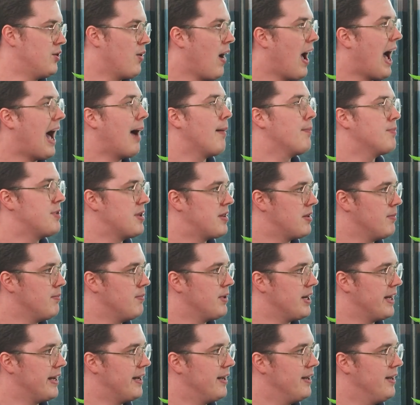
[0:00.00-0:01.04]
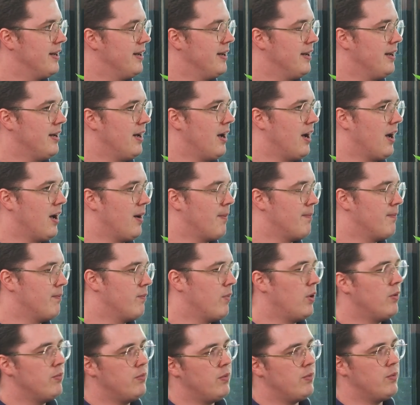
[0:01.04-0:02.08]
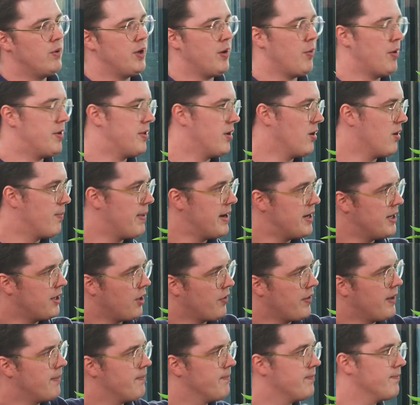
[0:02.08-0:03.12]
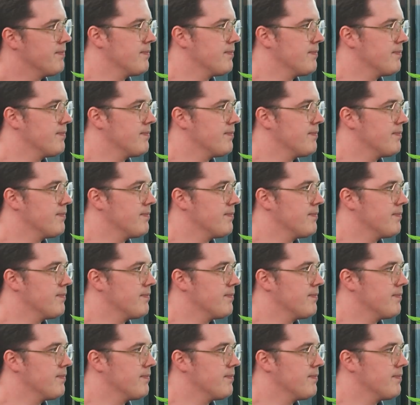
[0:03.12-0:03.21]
do harm to somebody. What's your opinion on that?